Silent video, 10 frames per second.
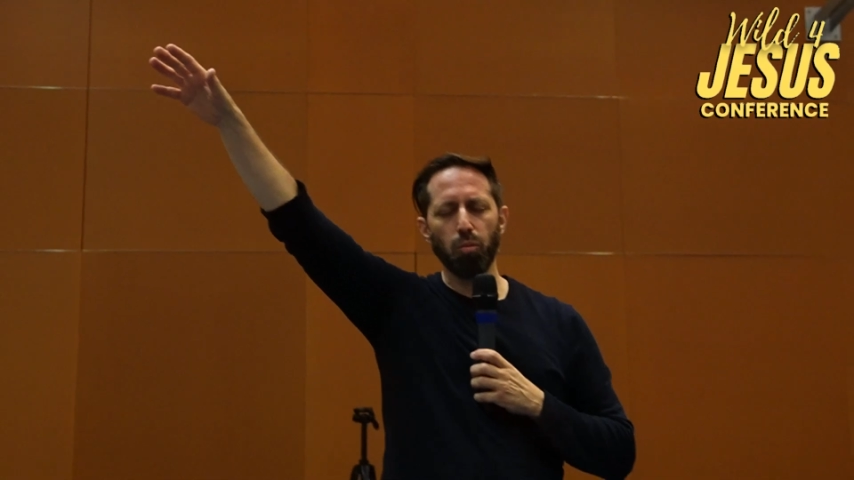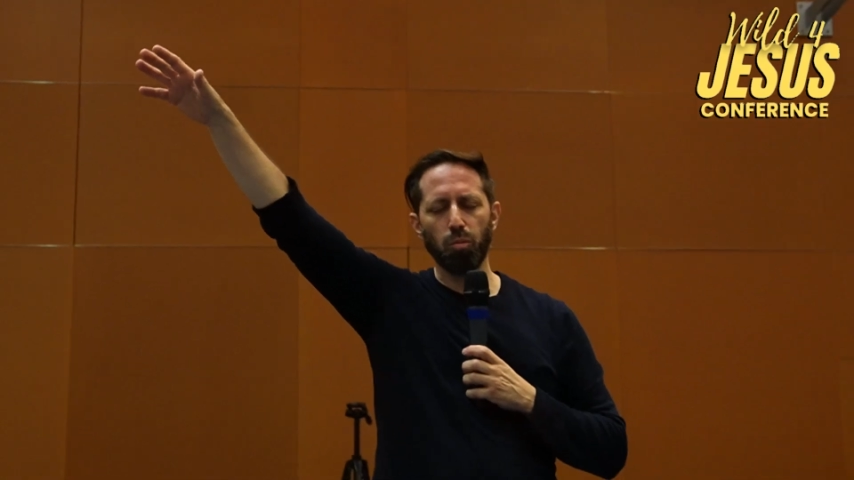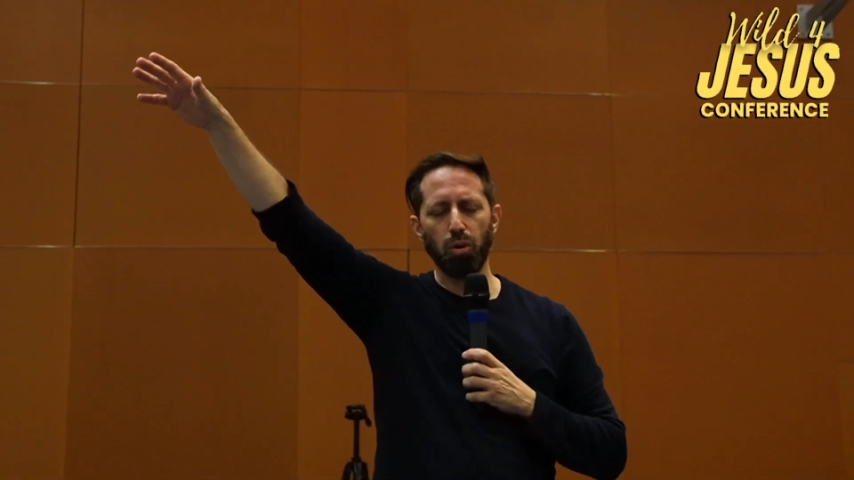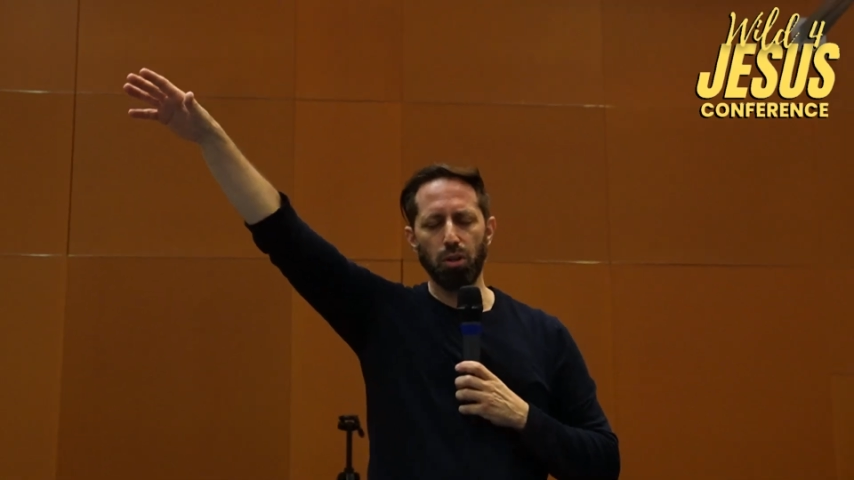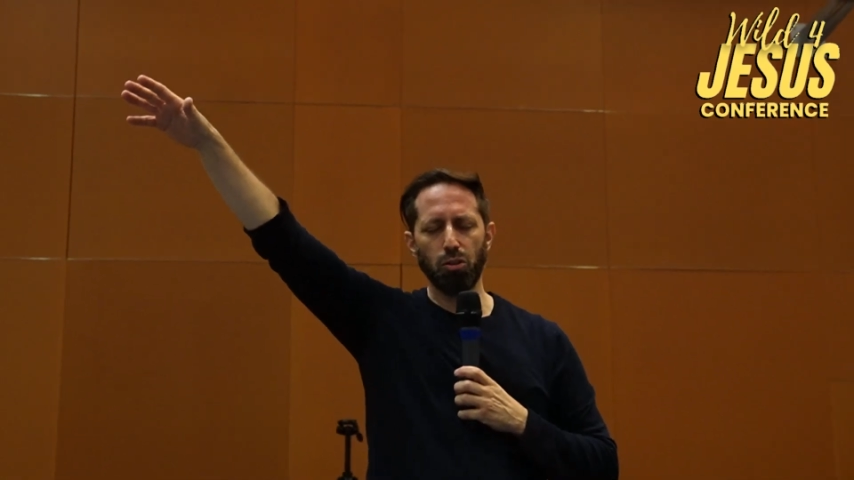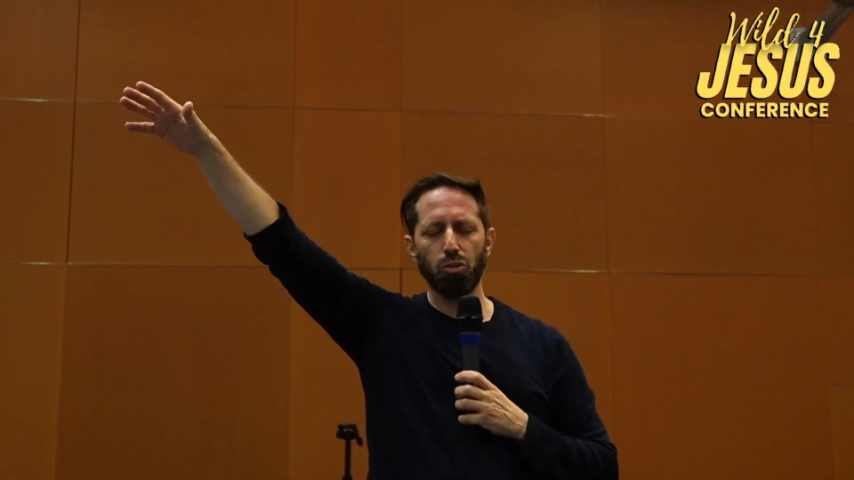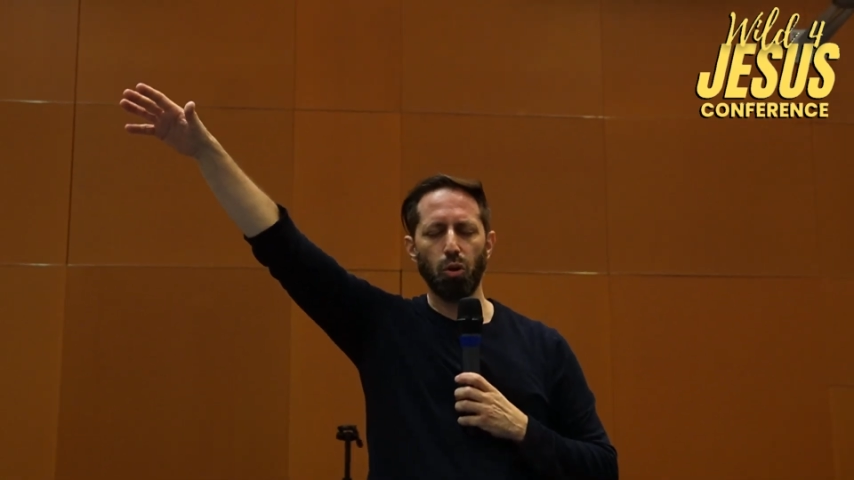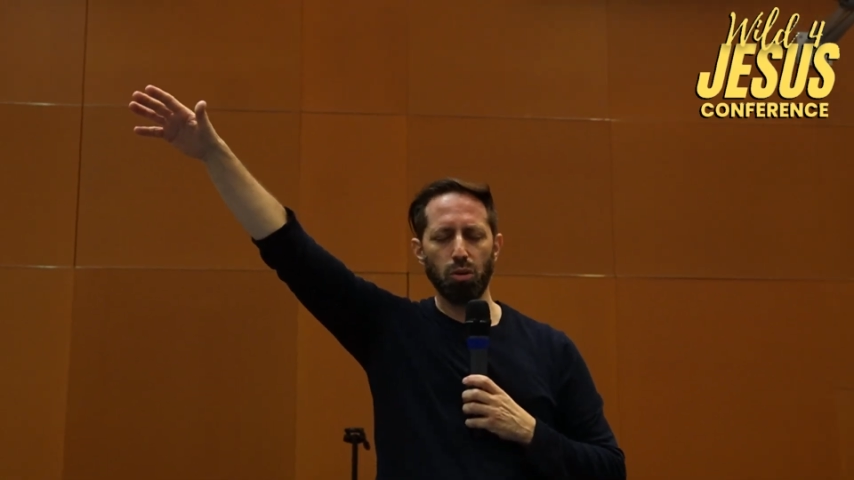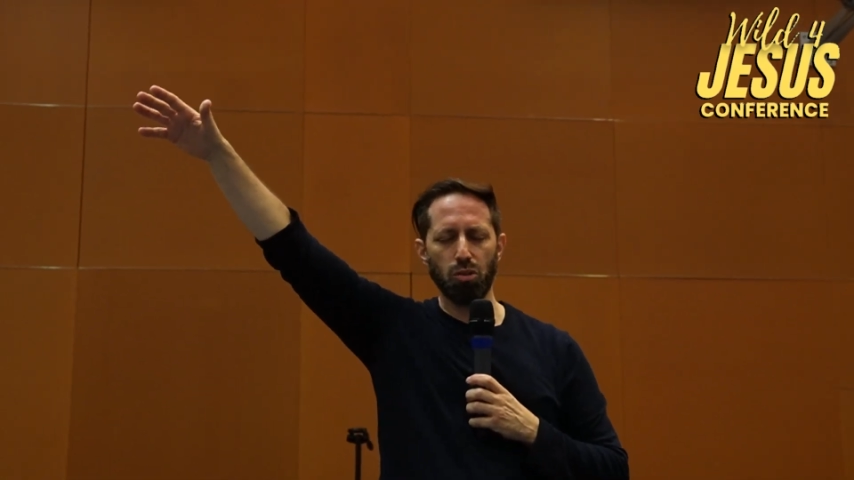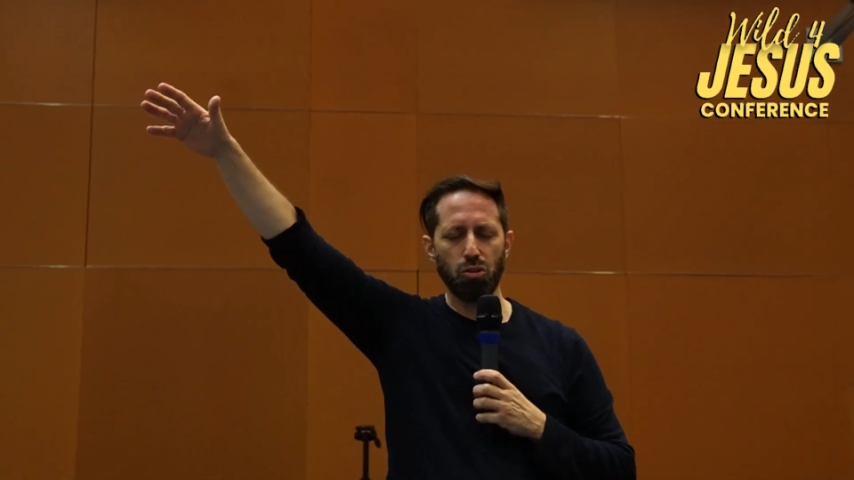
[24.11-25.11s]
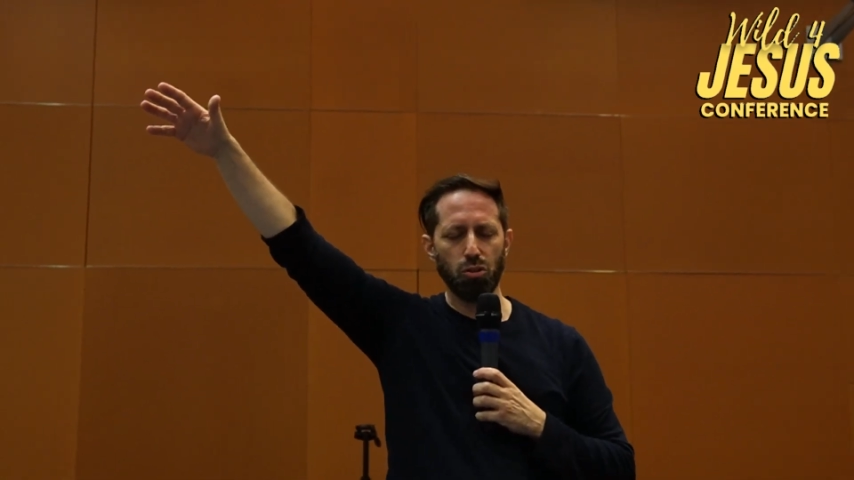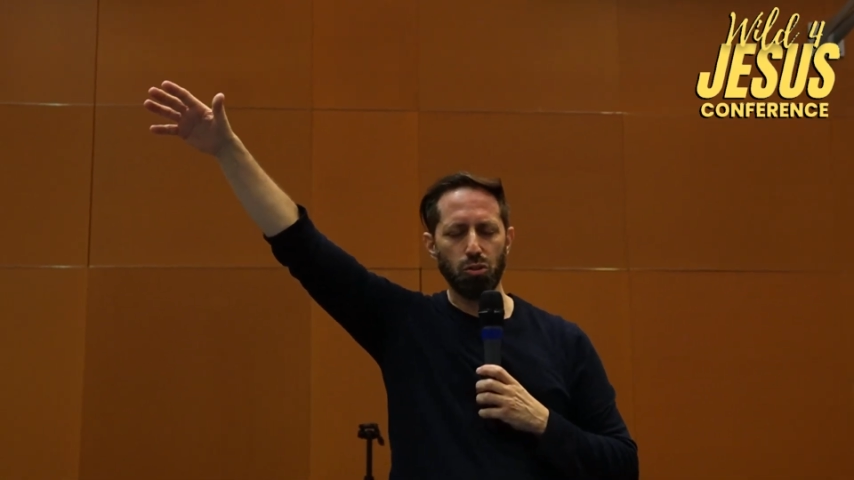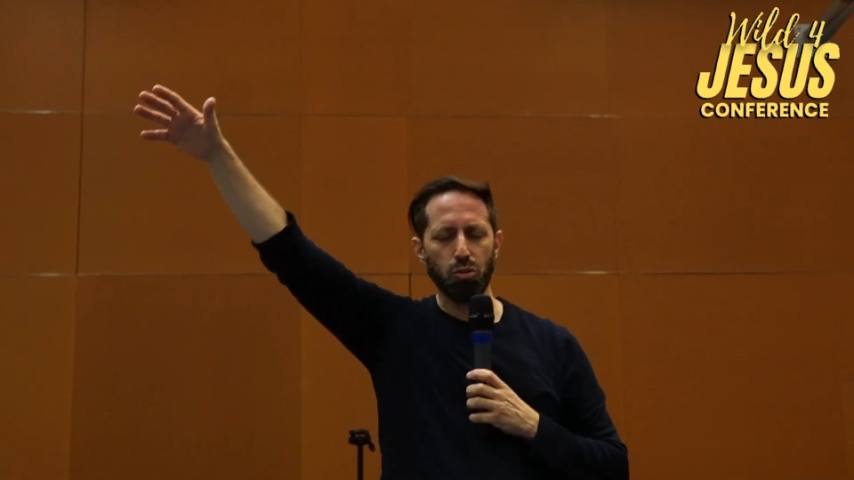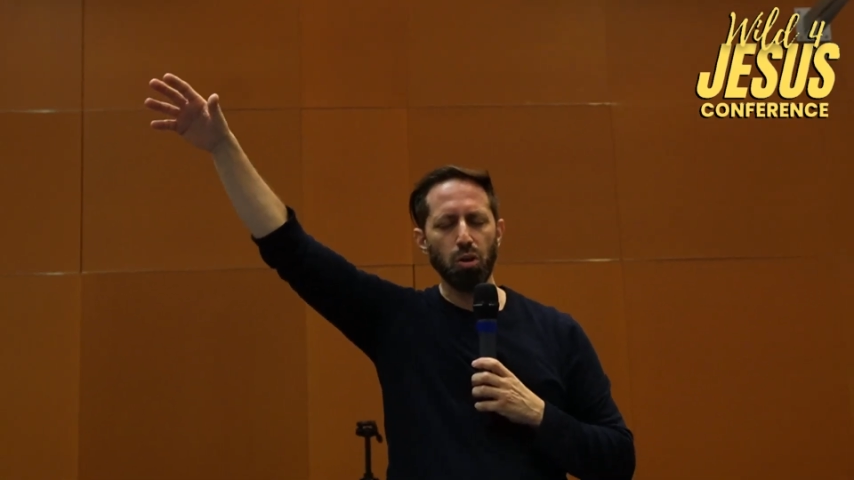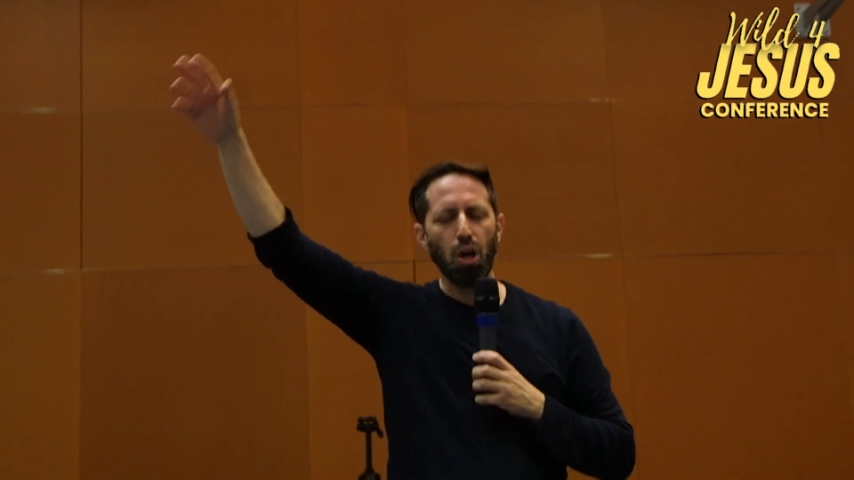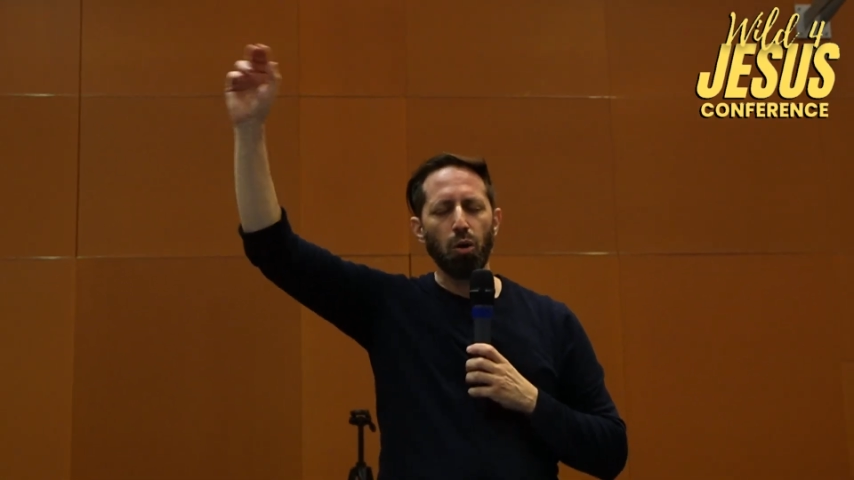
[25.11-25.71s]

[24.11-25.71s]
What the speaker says: what you told us to do.